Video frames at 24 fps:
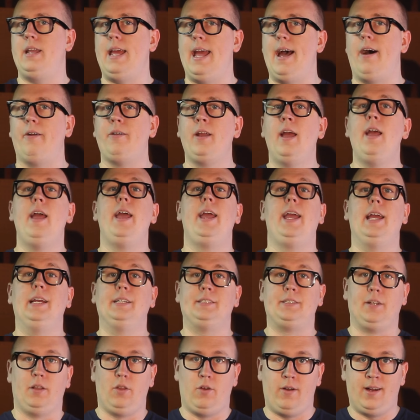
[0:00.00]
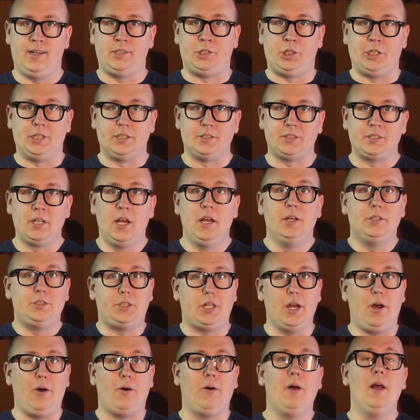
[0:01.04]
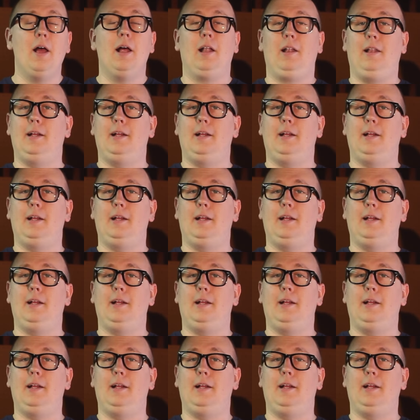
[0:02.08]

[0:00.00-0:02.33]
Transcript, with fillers: down is launches. So